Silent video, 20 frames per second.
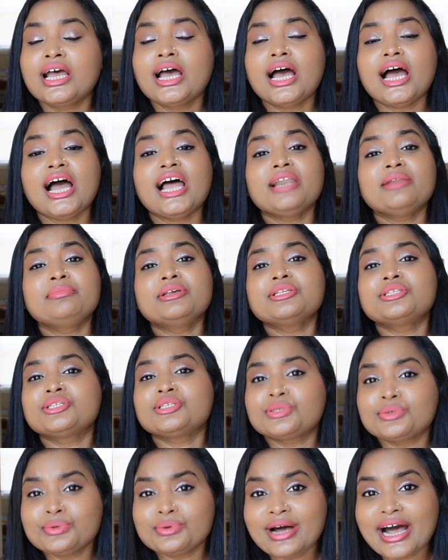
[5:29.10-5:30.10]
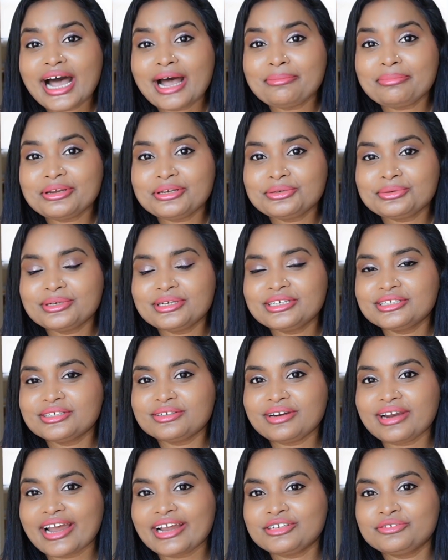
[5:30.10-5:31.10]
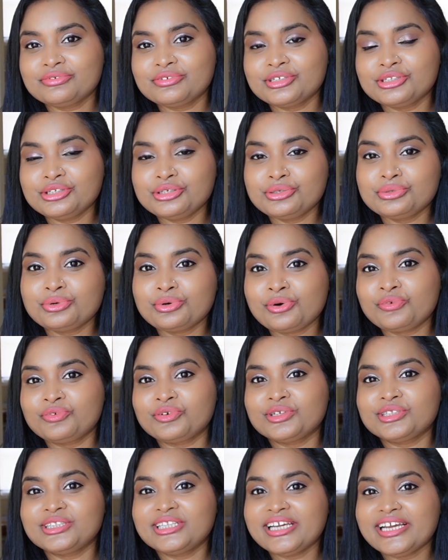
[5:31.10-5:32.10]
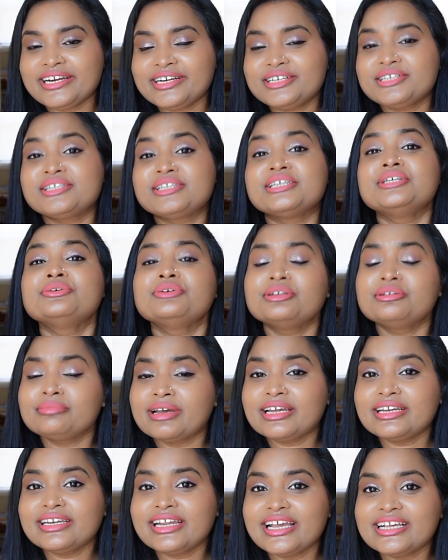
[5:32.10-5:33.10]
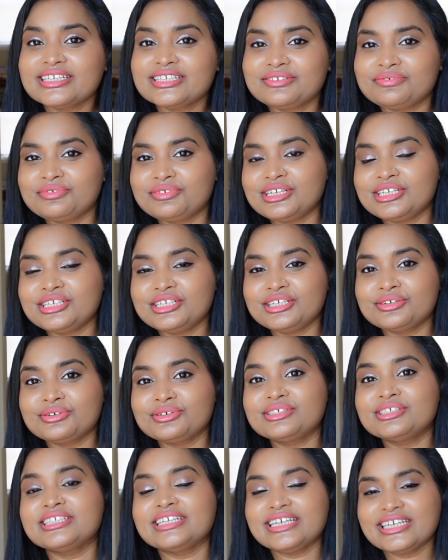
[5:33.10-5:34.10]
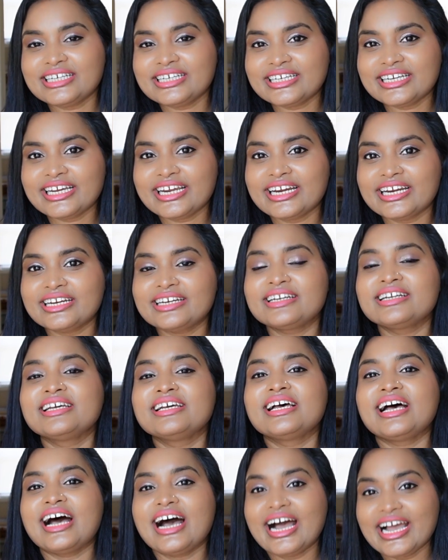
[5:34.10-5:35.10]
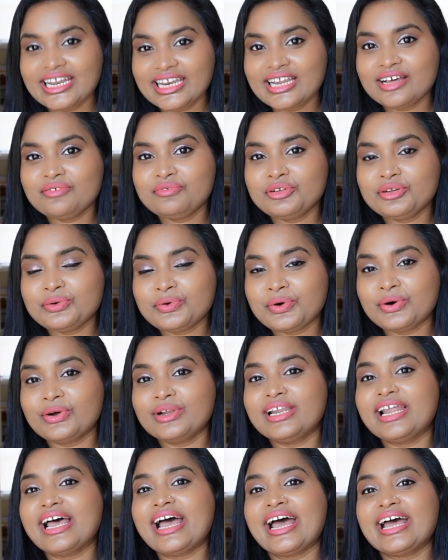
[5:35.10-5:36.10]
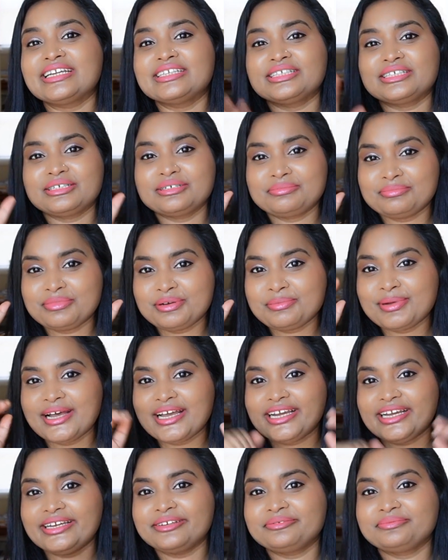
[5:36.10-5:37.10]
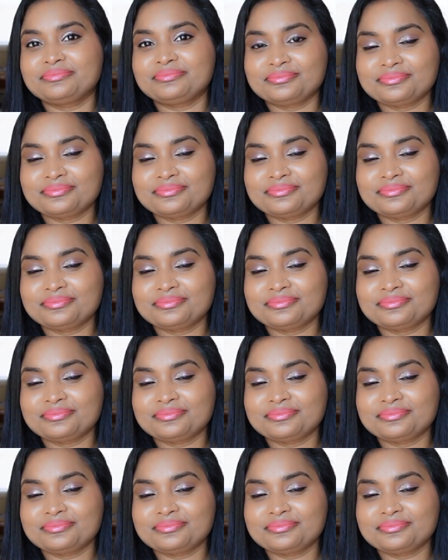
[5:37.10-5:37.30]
I'll be so happy to interact with you over there. See you in my next video. Take care. I love you all and bye-bye.